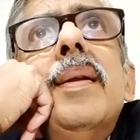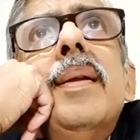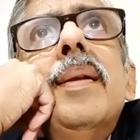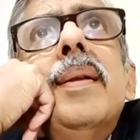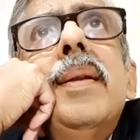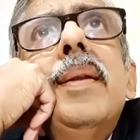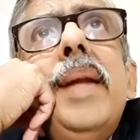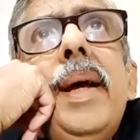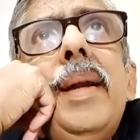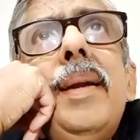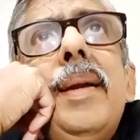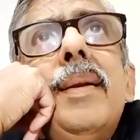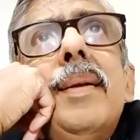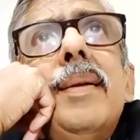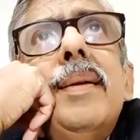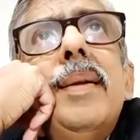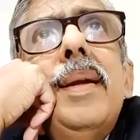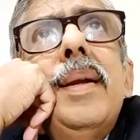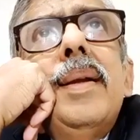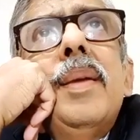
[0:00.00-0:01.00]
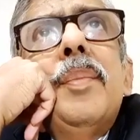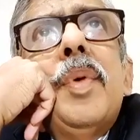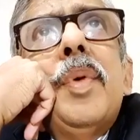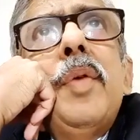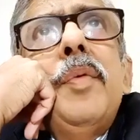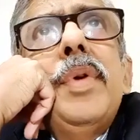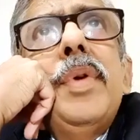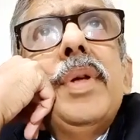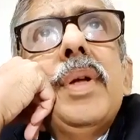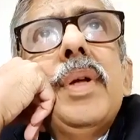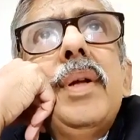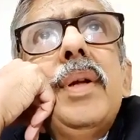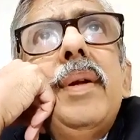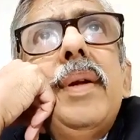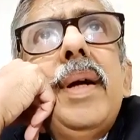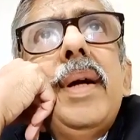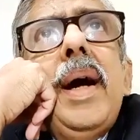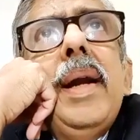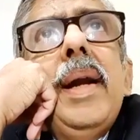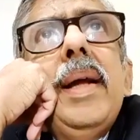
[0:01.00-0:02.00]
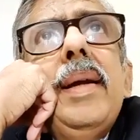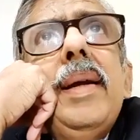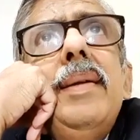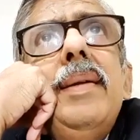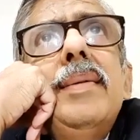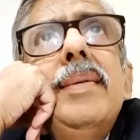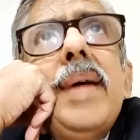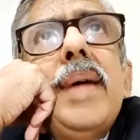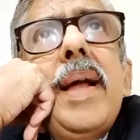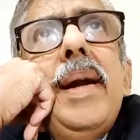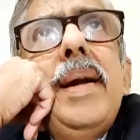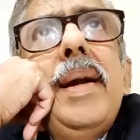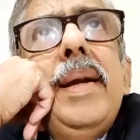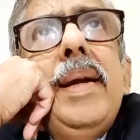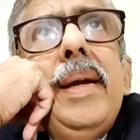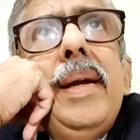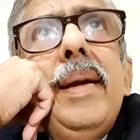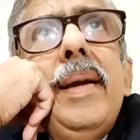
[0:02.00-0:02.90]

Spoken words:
Then there is a provision regarding insanity,